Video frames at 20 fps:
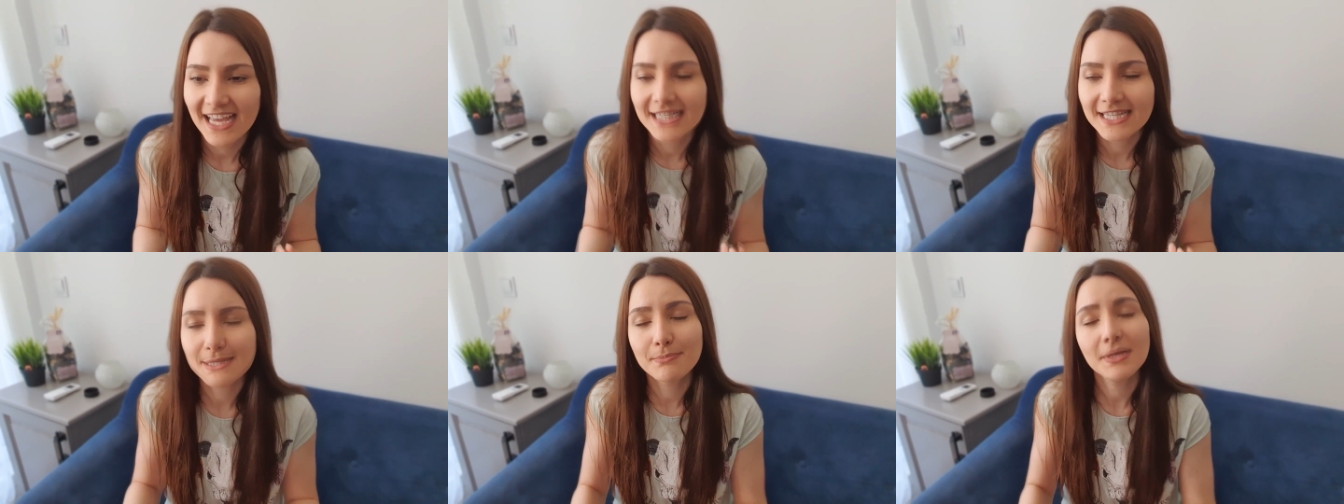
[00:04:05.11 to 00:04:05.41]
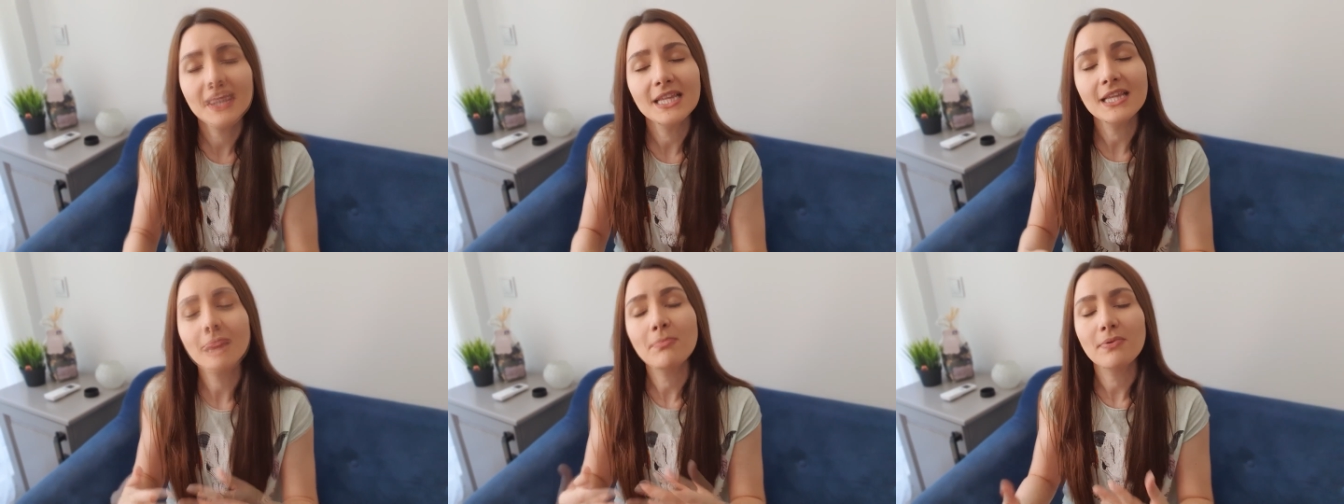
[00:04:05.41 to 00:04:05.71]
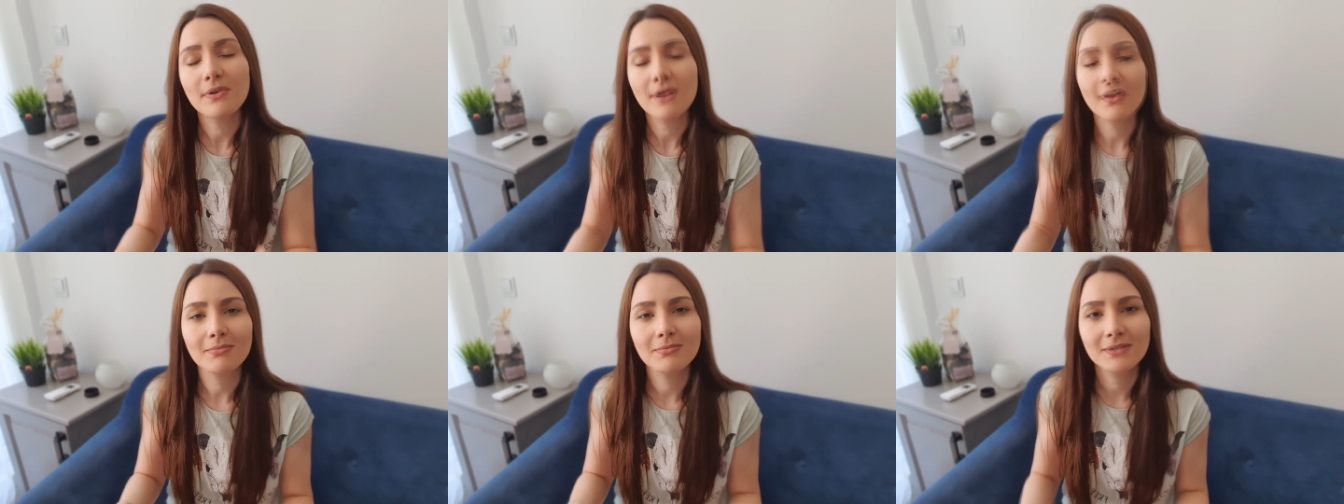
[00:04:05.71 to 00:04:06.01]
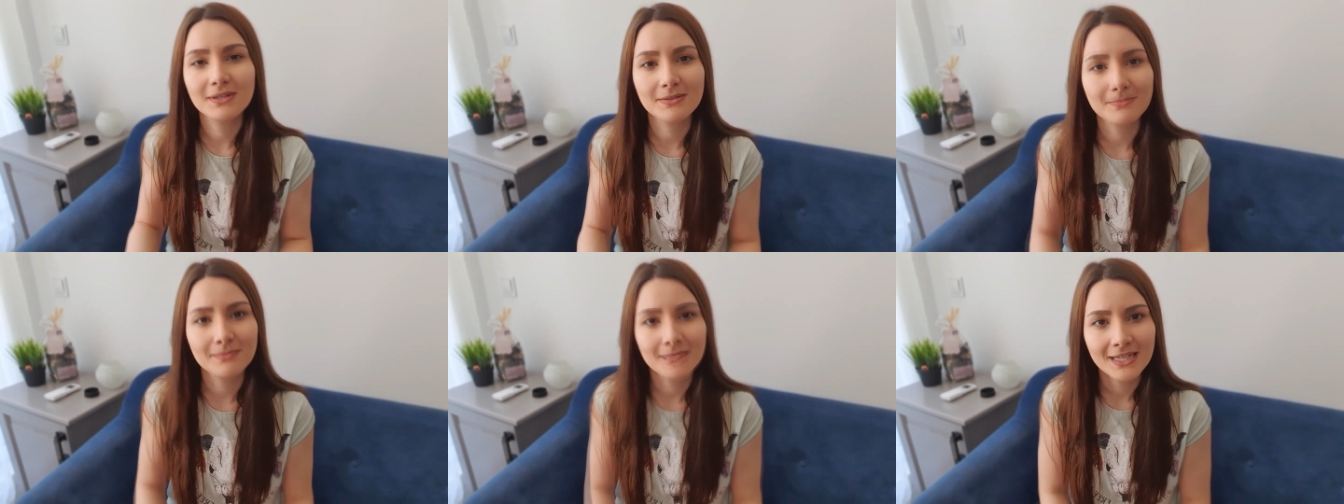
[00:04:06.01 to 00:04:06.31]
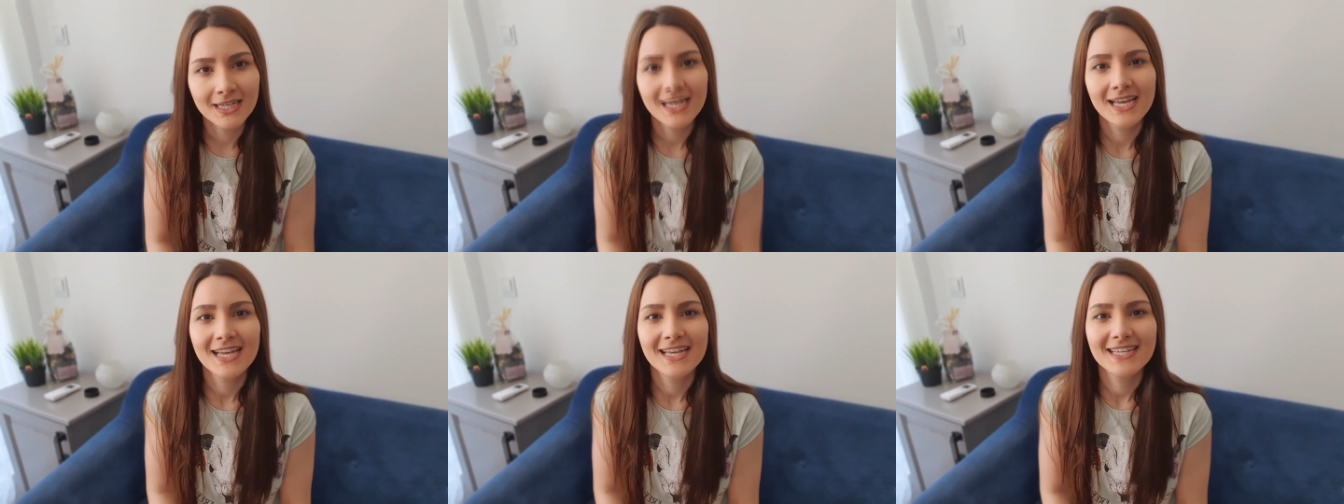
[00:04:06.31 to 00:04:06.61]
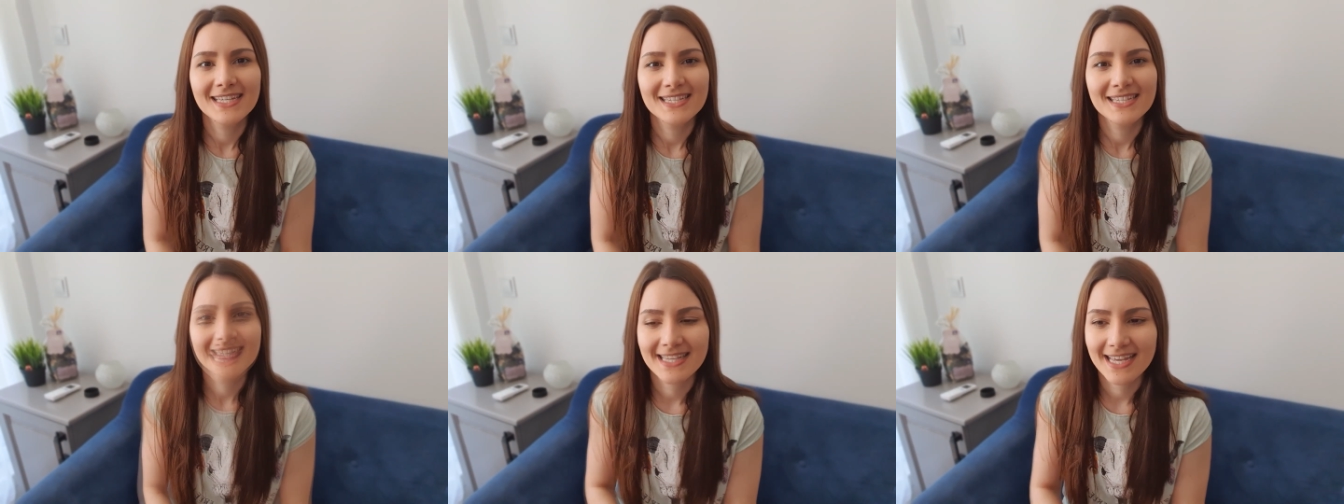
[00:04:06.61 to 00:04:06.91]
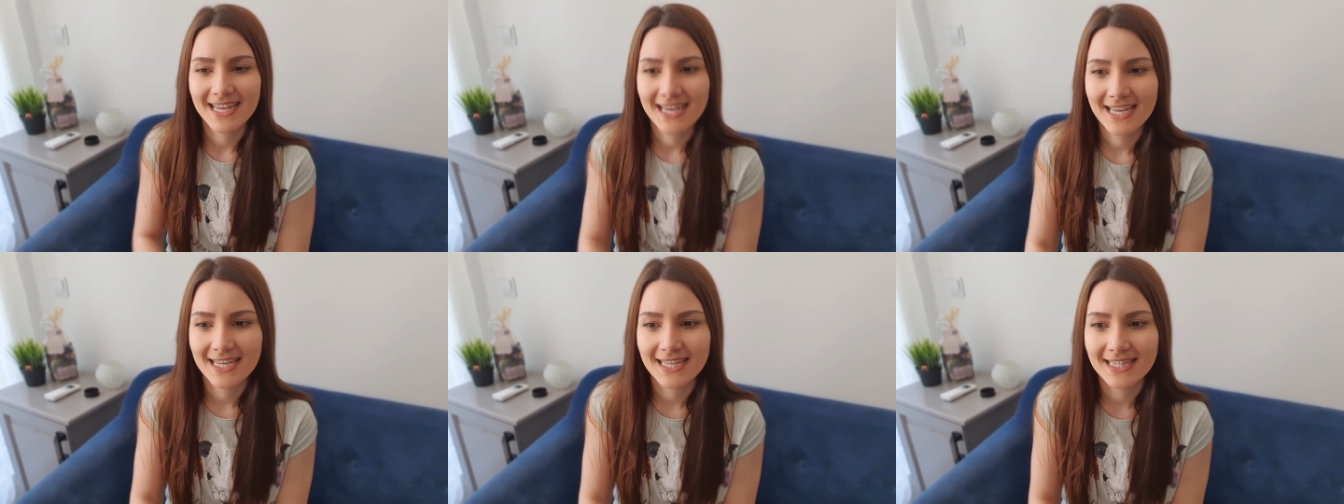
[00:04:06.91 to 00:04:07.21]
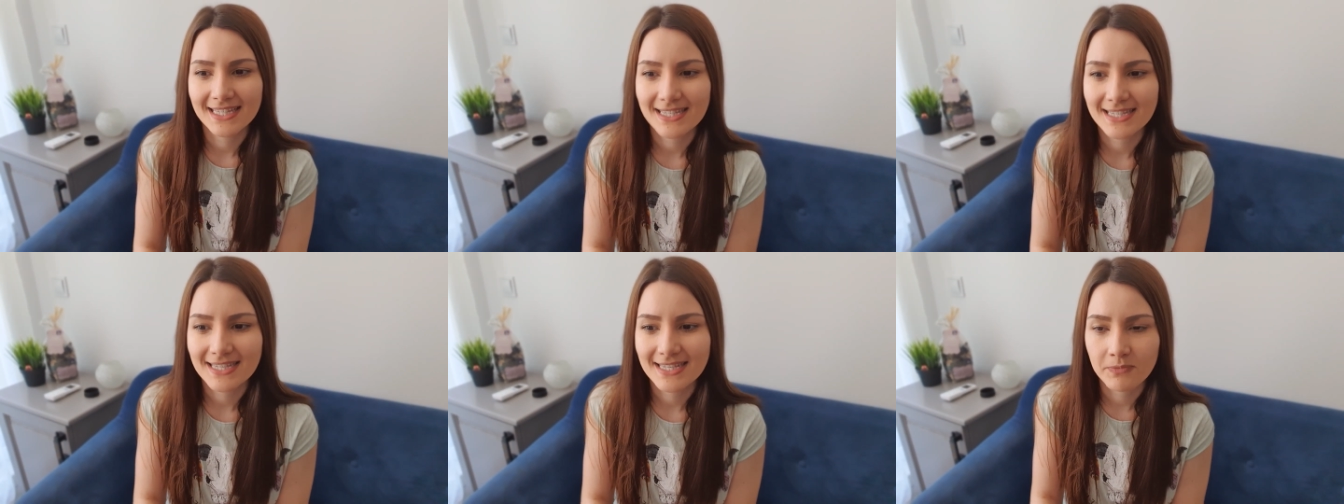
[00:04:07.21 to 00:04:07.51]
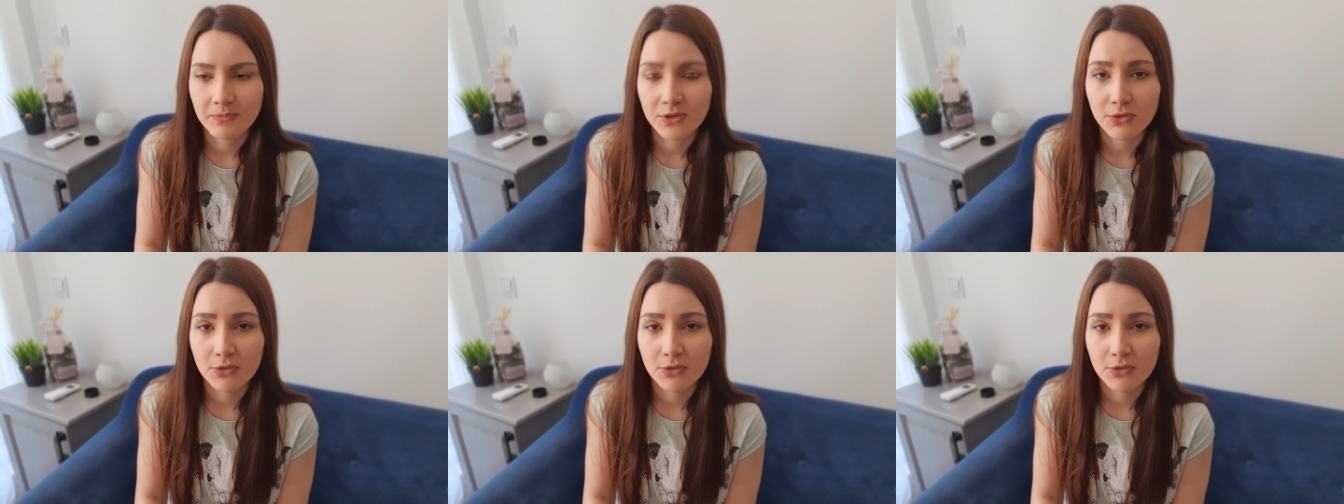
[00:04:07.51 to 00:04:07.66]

It's been a problem since